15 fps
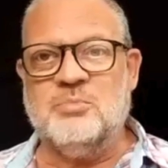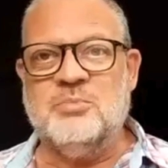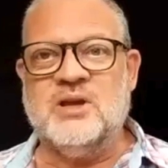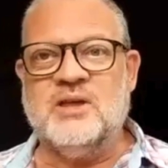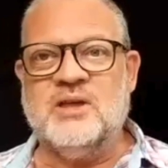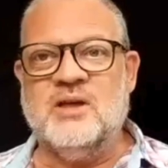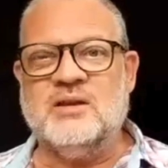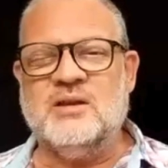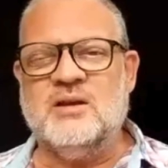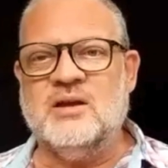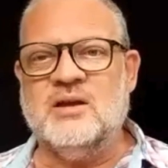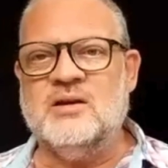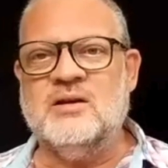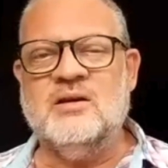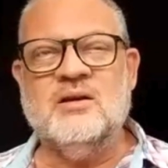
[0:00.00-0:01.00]
topic
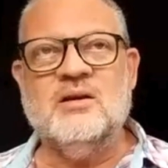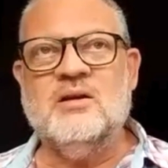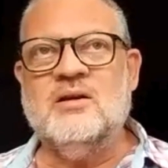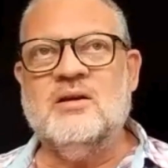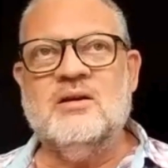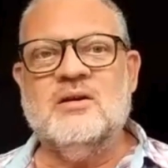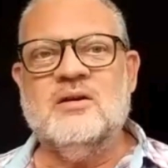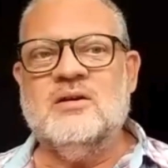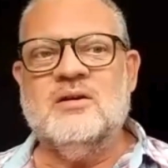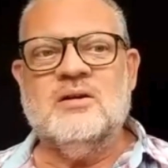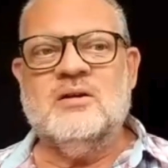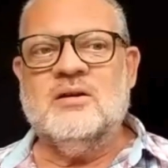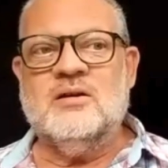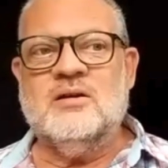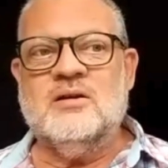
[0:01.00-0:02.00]
that can,
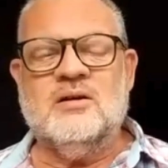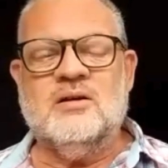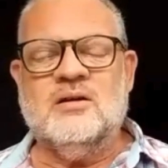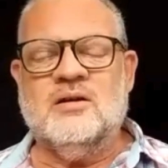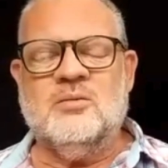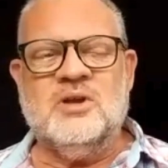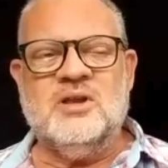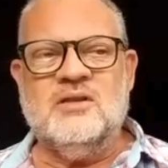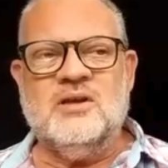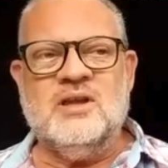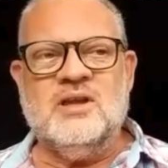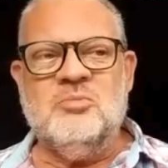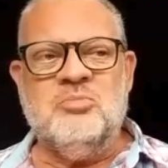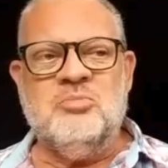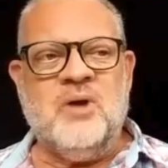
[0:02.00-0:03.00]
I mean,
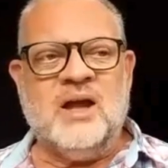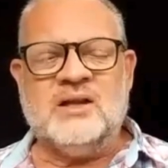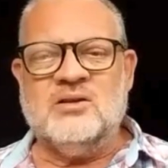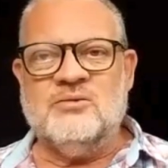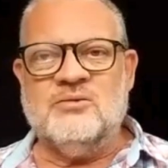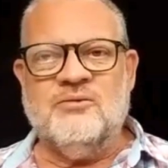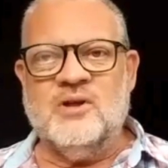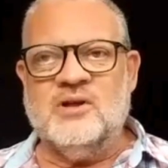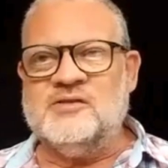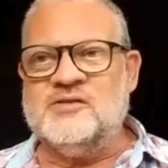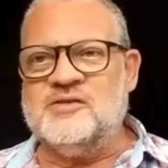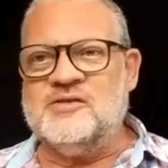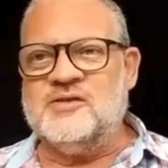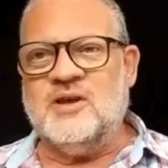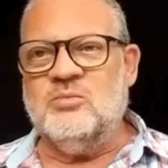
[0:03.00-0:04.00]
the impact of
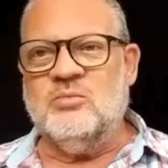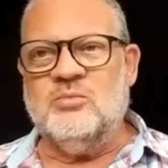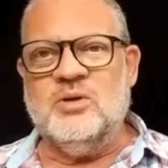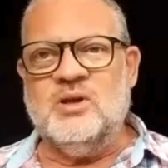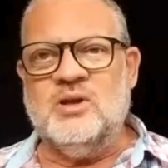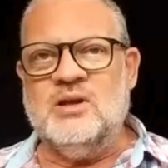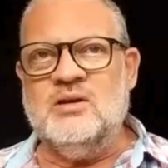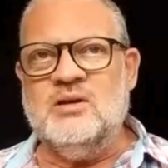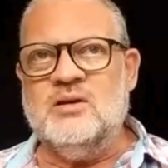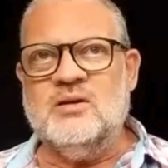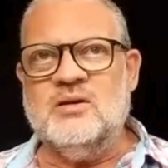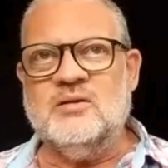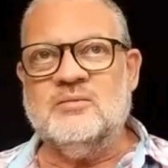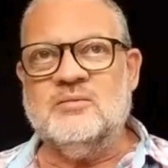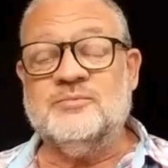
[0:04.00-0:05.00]
this can
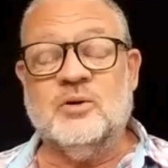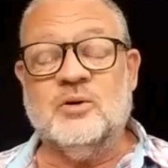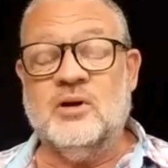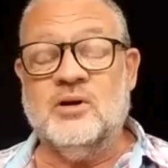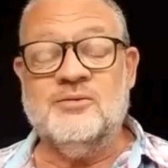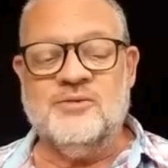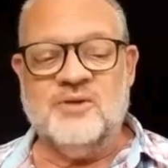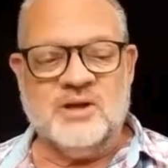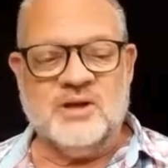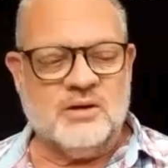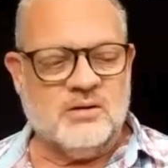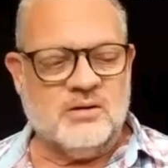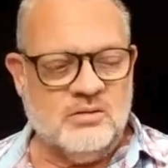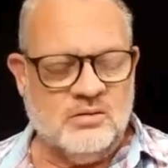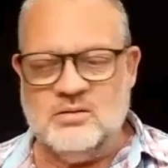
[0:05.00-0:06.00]
be
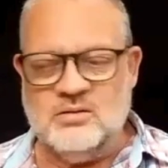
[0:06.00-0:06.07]
horrific